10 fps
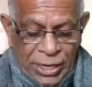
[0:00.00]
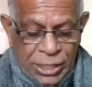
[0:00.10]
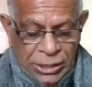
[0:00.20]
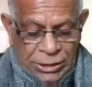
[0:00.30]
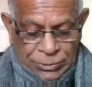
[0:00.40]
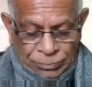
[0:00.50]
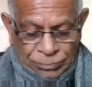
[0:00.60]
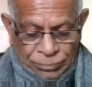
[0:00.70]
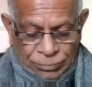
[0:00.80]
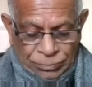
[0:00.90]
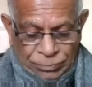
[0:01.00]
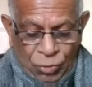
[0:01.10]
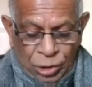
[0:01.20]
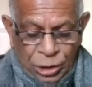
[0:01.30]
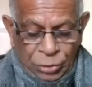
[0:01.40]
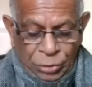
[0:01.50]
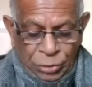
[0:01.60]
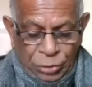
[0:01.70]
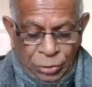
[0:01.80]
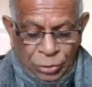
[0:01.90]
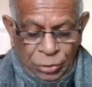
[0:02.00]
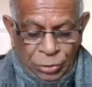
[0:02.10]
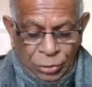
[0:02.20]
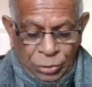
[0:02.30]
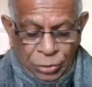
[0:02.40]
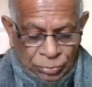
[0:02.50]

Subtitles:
Kennedy, 44,